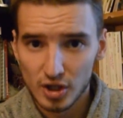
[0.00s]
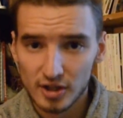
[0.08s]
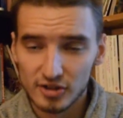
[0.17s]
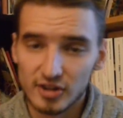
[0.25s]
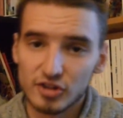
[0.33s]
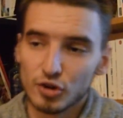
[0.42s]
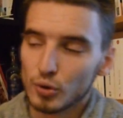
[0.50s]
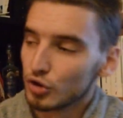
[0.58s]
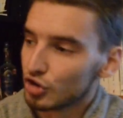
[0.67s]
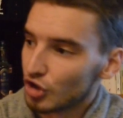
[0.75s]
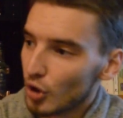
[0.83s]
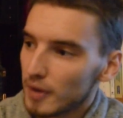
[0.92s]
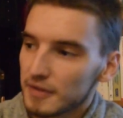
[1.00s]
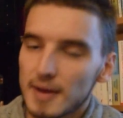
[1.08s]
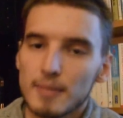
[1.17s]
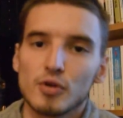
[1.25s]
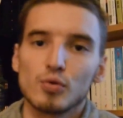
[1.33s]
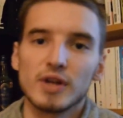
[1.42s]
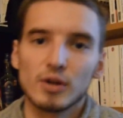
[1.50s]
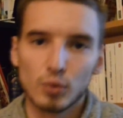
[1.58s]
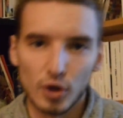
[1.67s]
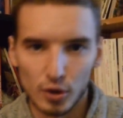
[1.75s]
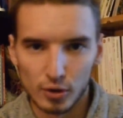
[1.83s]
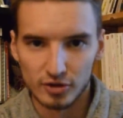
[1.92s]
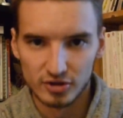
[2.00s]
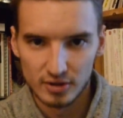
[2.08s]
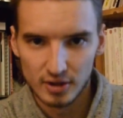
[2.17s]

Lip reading: since you're showing them the real world,